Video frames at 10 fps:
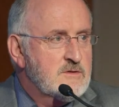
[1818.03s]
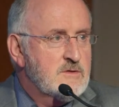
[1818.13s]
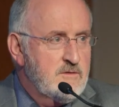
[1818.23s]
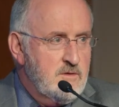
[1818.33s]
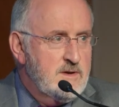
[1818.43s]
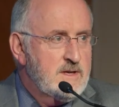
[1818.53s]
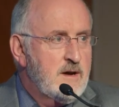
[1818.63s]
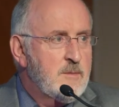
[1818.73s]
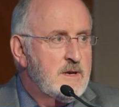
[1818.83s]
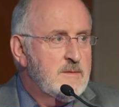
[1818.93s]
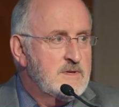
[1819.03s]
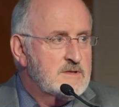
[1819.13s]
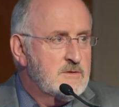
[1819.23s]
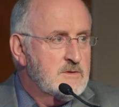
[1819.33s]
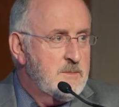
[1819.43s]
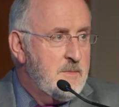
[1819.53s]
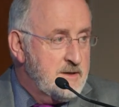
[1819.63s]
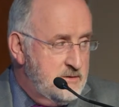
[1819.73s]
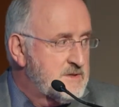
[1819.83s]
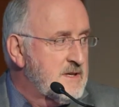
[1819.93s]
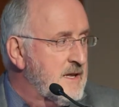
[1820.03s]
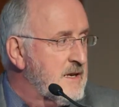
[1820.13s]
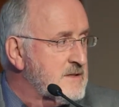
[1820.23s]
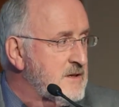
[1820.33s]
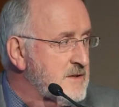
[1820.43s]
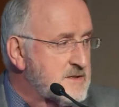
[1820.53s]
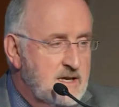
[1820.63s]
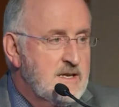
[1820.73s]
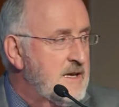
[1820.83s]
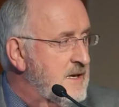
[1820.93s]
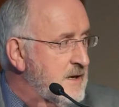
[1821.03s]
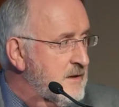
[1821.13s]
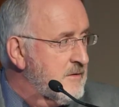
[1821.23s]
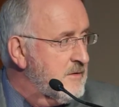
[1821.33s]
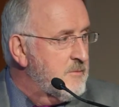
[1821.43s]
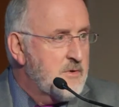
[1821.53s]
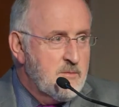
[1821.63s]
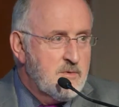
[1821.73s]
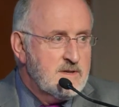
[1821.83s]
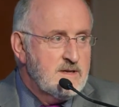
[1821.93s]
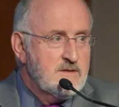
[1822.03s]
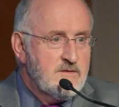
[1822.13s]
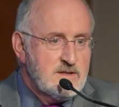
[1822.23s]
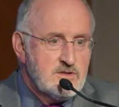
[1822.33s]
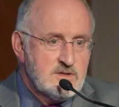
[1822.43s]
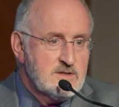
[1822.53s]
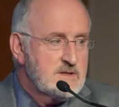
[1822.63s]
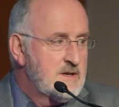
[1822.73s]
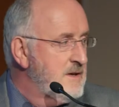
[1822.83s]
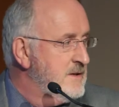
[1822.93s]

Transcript: to avoid upper limb disorder by using the Alexander technique and other appropriate interventions,